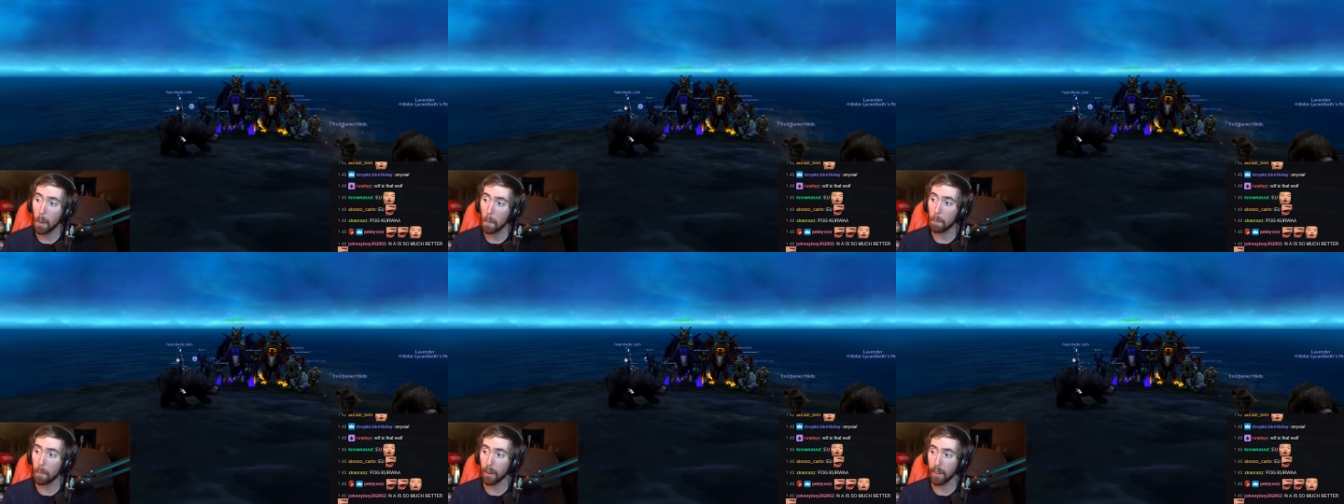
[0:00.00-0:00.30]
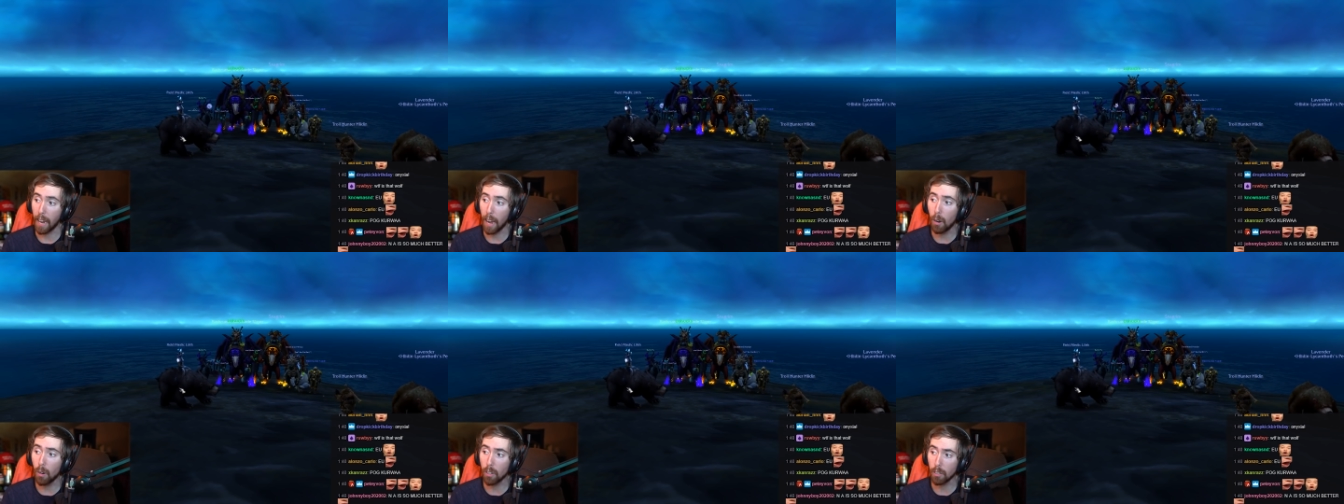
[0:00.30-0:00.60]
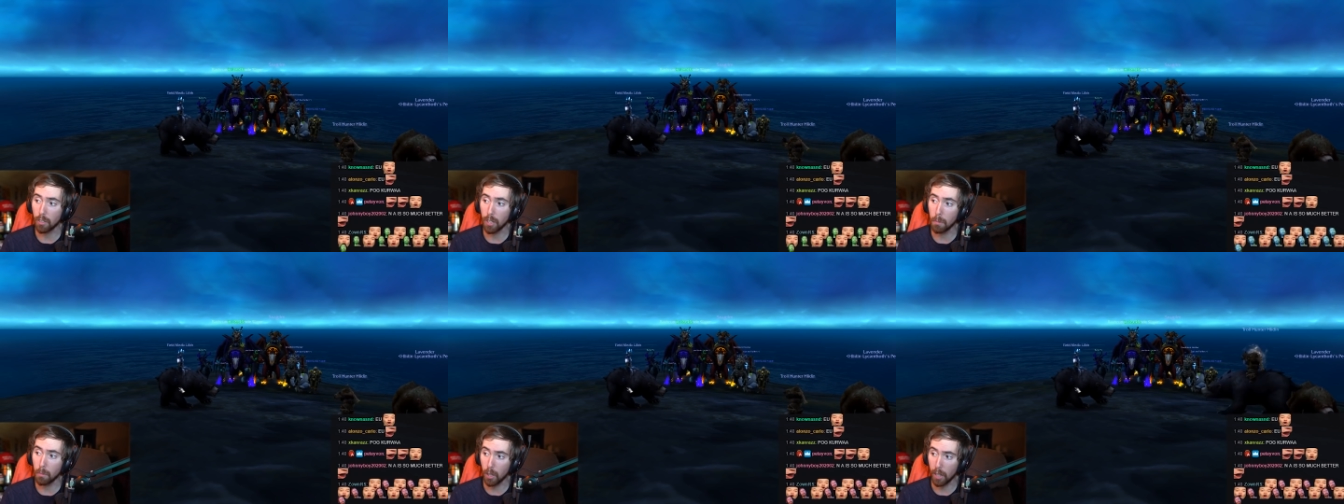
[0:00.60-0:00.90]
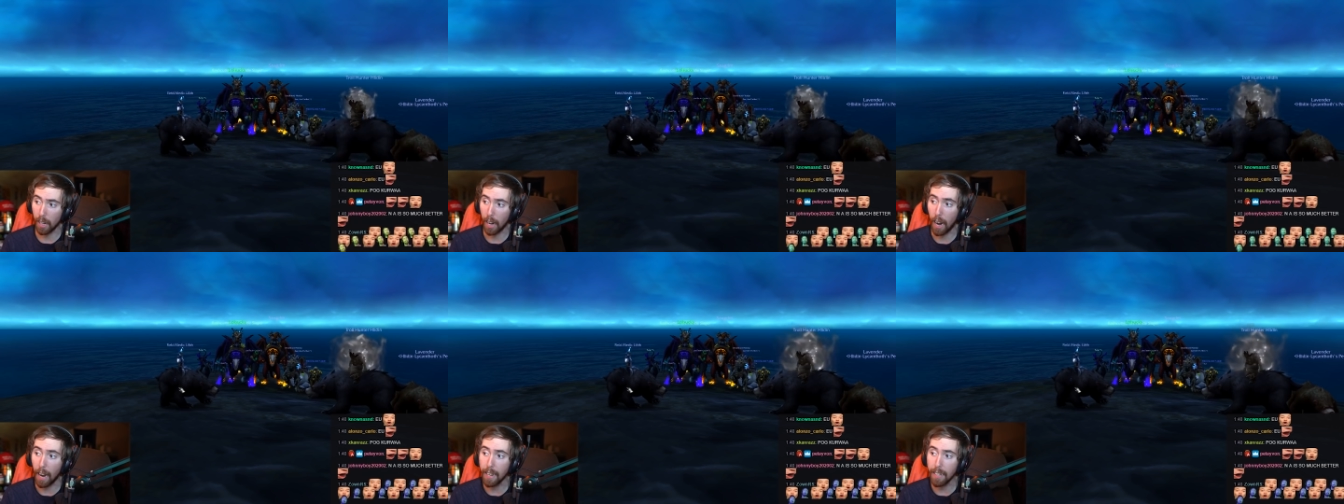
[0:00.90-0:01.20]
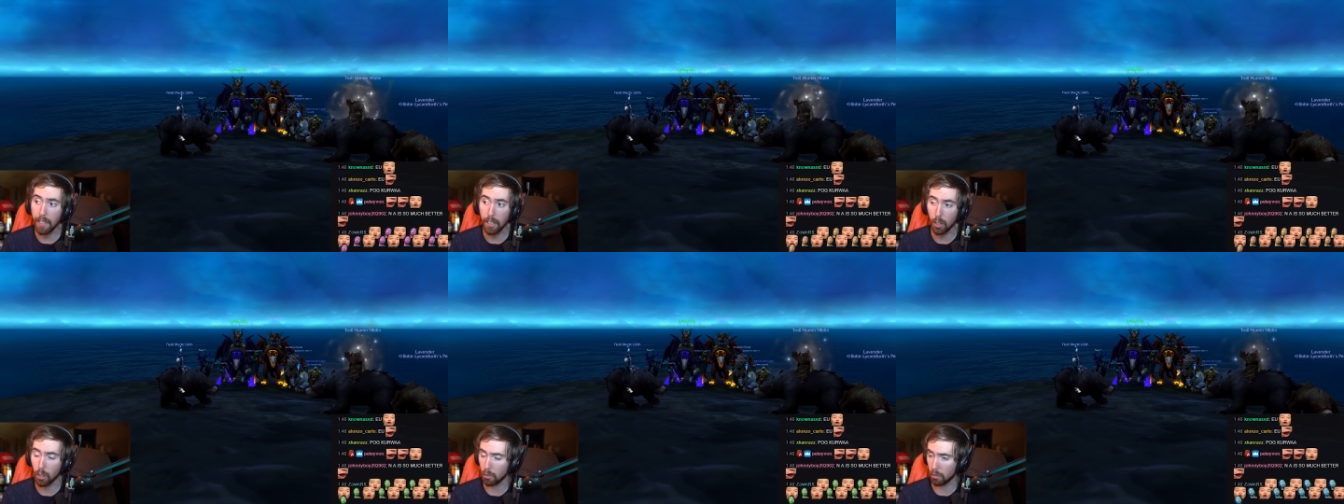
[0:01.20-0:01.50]
But now it seems like
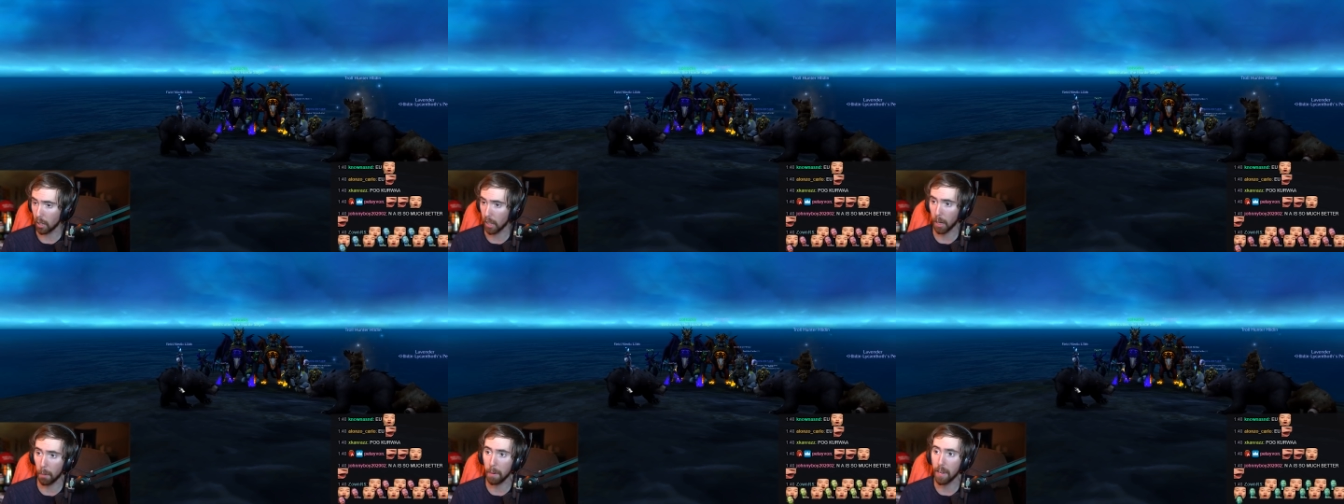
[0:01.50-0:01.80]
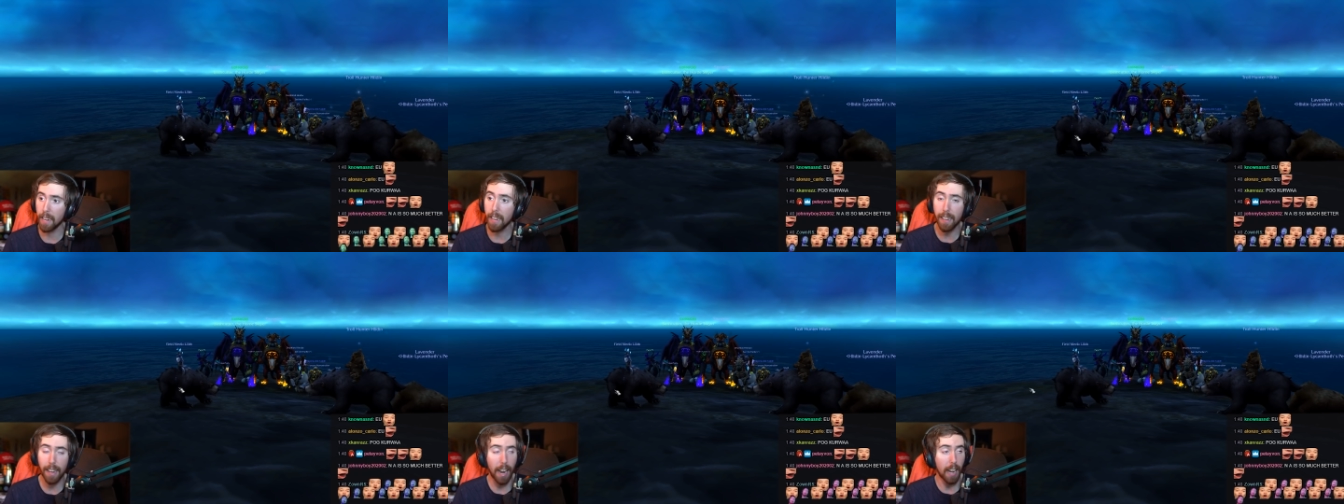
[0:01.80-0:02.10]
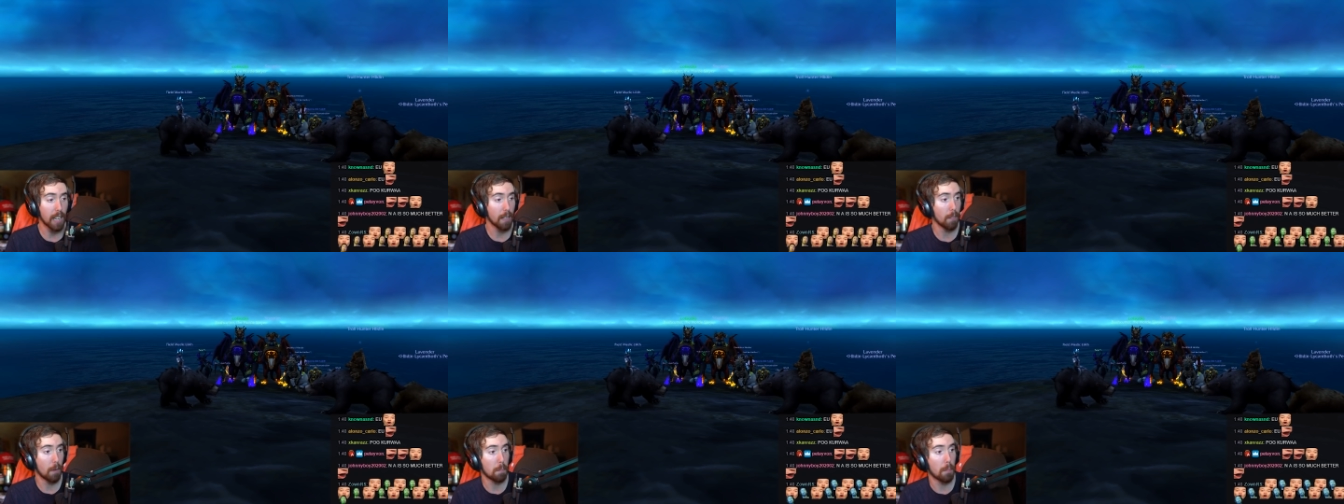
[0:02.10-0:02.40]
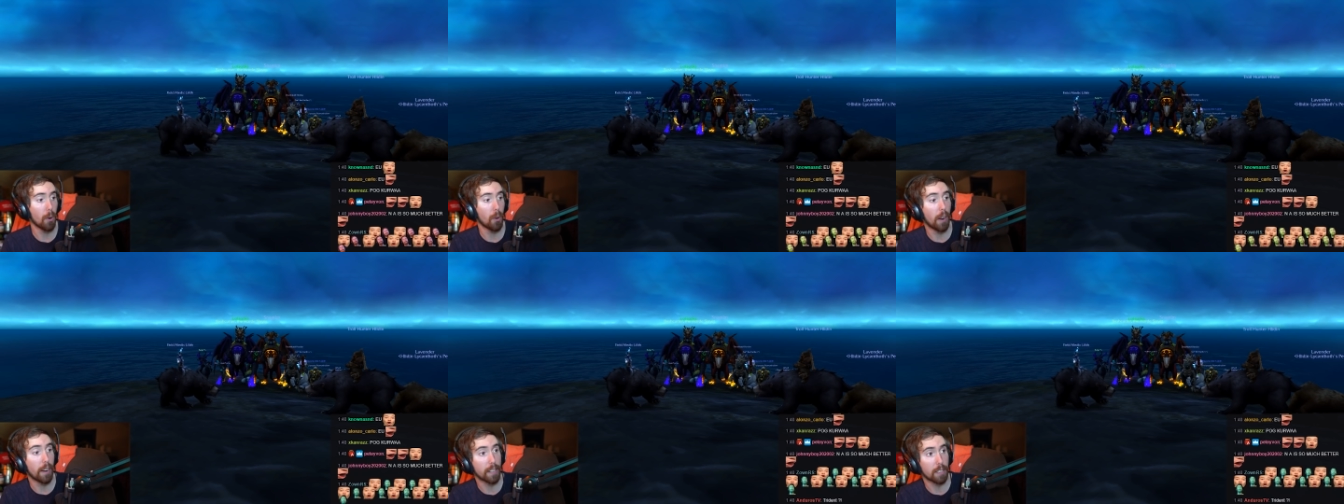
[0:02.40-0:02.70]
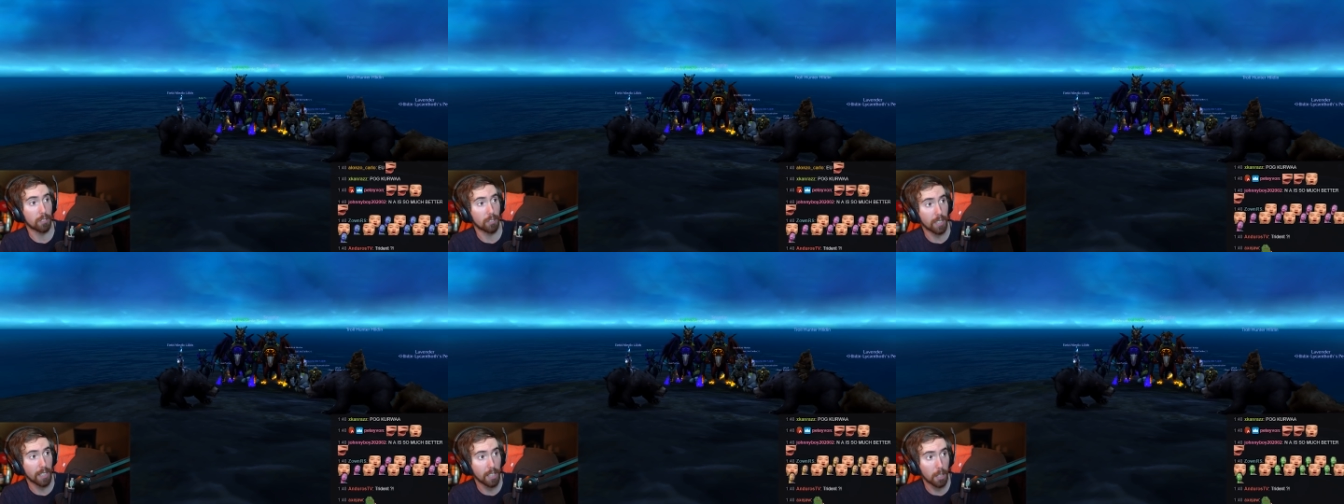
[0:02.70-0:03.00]
Haydn just like, I mean, he can't even pull out a
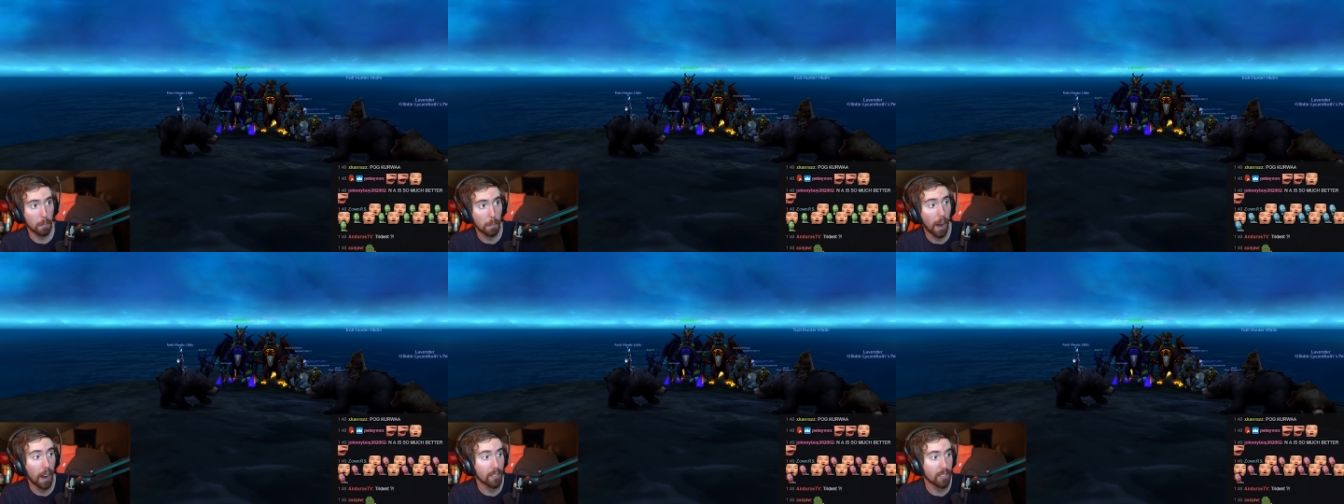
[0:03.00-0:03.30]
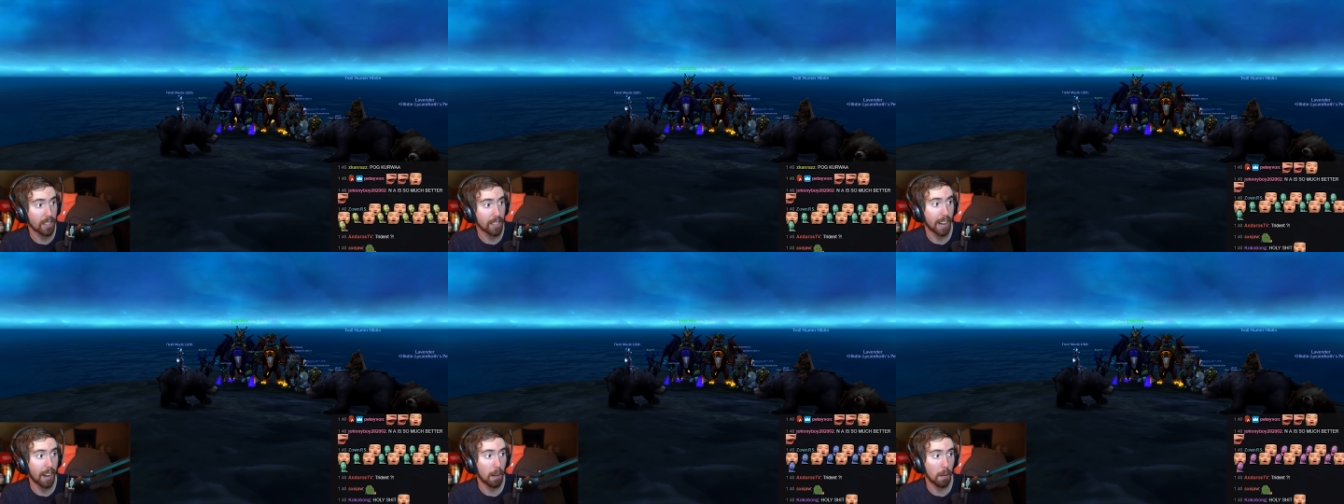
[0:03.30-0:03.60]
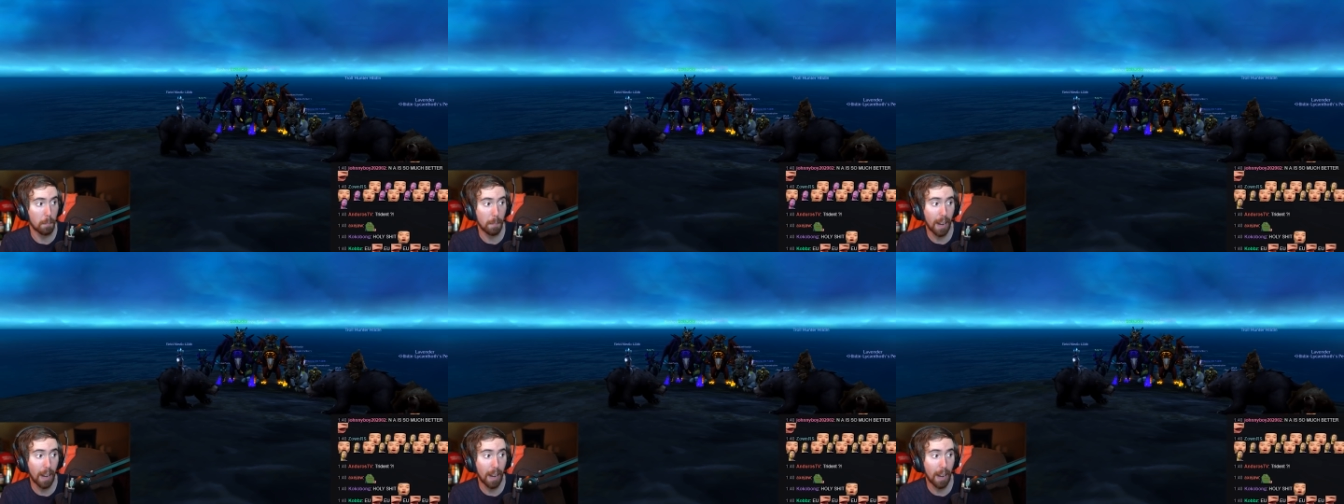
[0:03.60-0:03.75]
single mount that,